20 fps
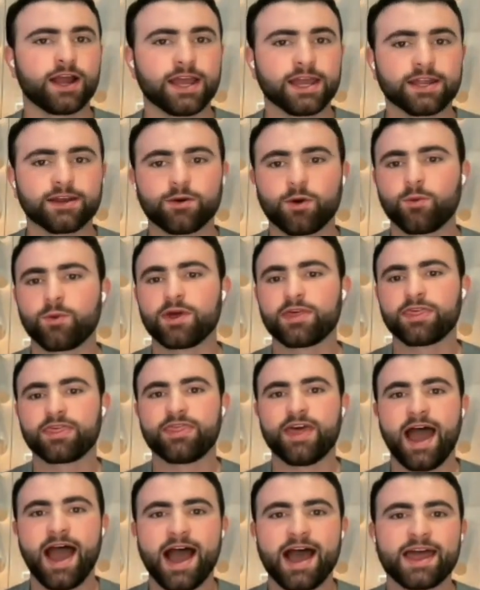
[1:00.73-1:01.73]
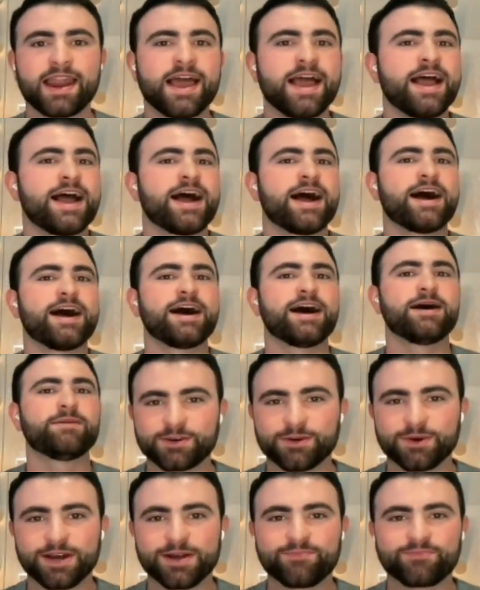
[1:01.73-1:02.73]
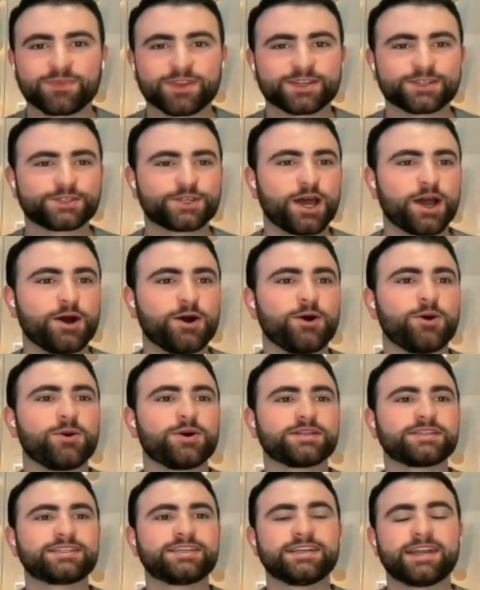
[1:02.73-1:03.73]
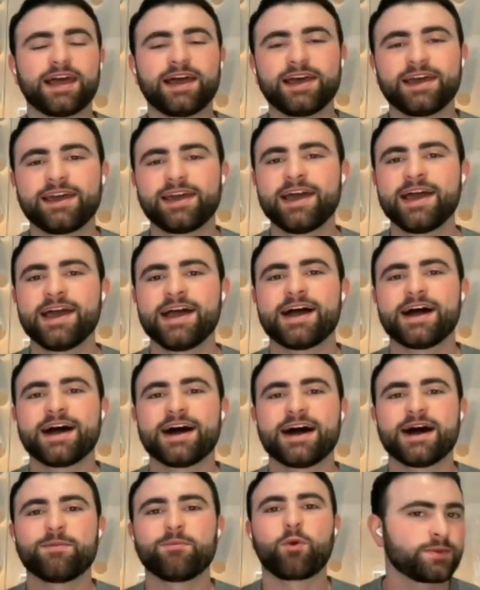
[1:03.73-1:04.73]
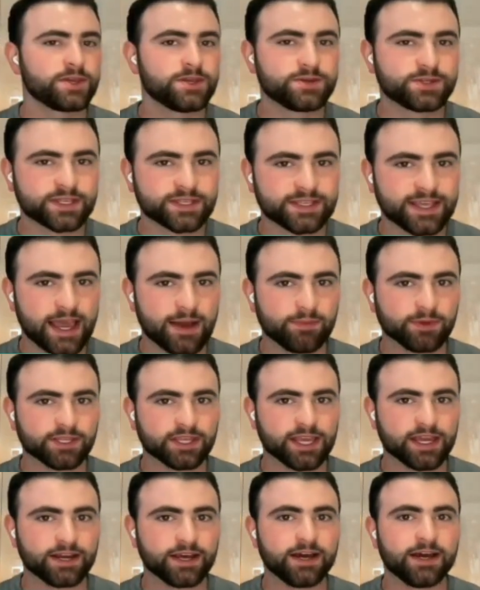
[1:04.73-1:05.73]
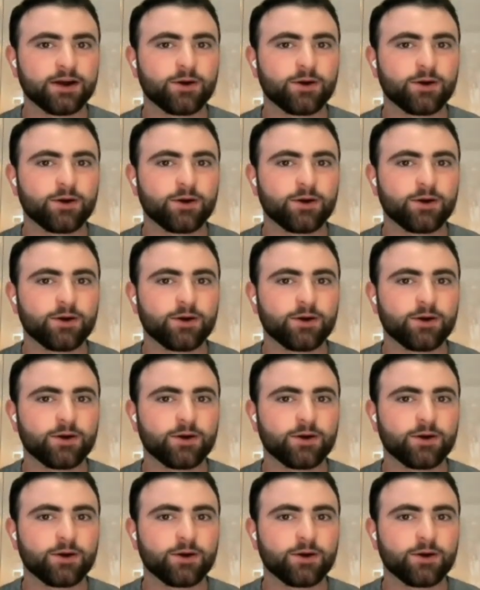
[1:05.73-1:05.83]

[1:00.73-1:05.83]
All right, with that, let's get into it. So today, we're not going to be using sample